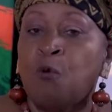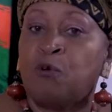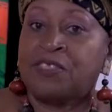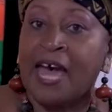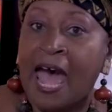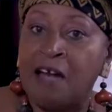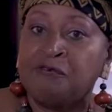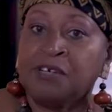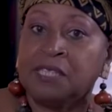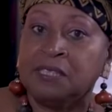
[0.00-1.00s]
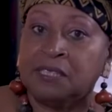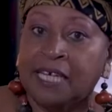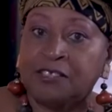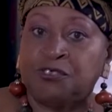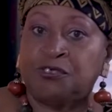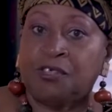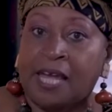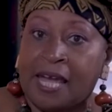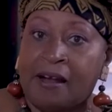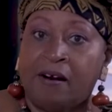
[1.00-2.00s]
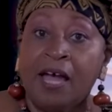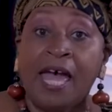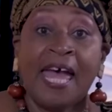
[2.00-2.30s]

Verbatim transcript: with African textured hair